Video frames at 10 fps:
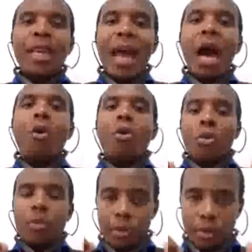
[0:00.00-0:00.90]
Now,
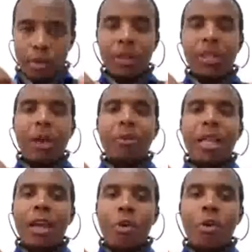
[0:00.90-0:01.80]
hold it
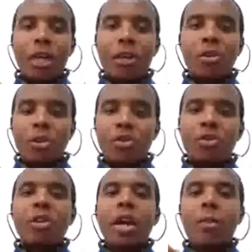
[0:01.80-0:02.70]
out there, hold that thought.
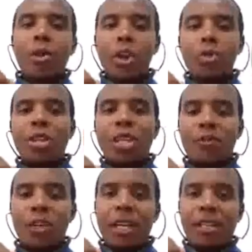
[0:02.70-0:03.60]
I'm going to use a
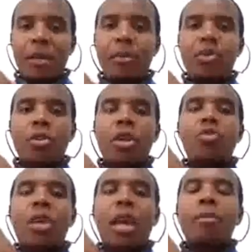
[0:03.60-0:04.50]
different example so that
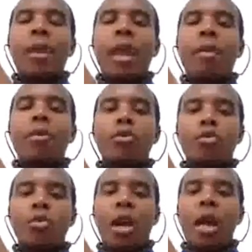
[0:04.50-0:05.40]
you can be able
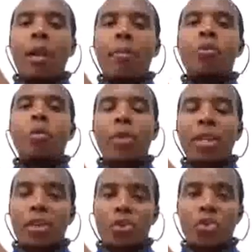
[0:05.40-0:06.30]
to
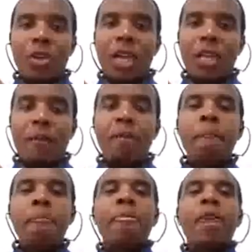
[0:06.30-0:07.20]
bring the two together.
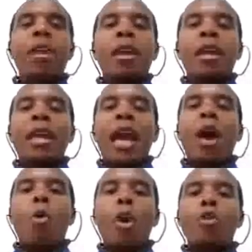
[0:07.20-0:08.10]

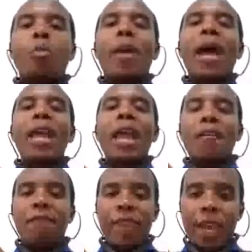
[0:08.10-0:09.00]
Now, when you buy
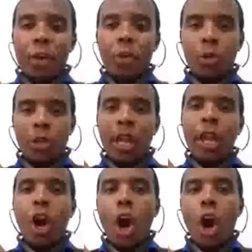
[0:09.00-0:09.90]
a vehicle,
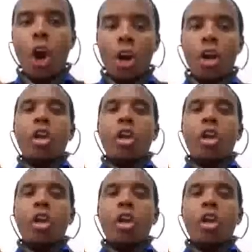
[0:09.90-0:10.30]
a car,